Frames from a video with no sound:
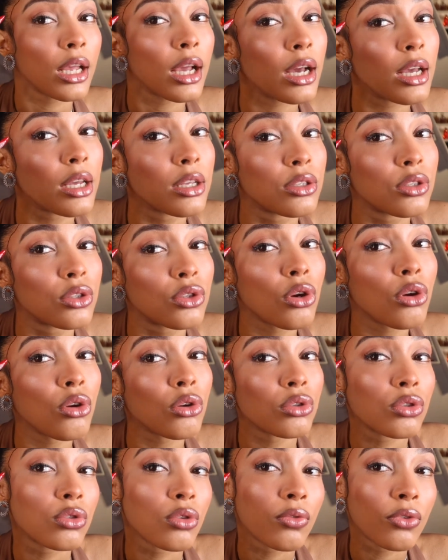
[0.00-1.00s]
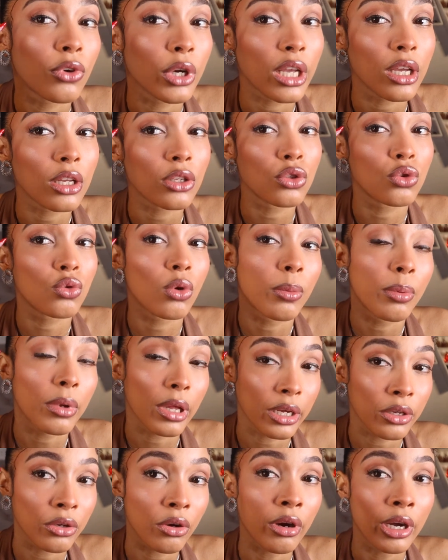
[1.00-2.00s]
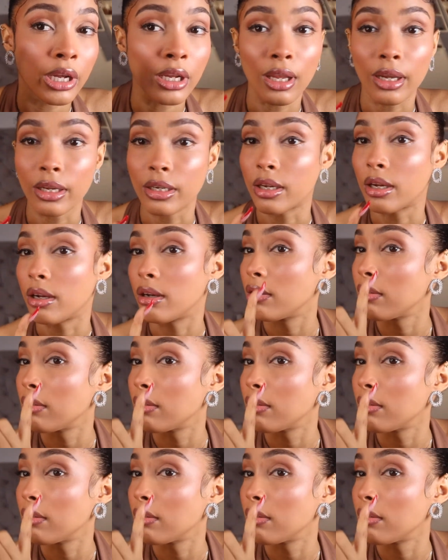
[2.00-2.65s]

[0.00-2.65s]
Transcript: guys, don't also forget to apply your eyeliner.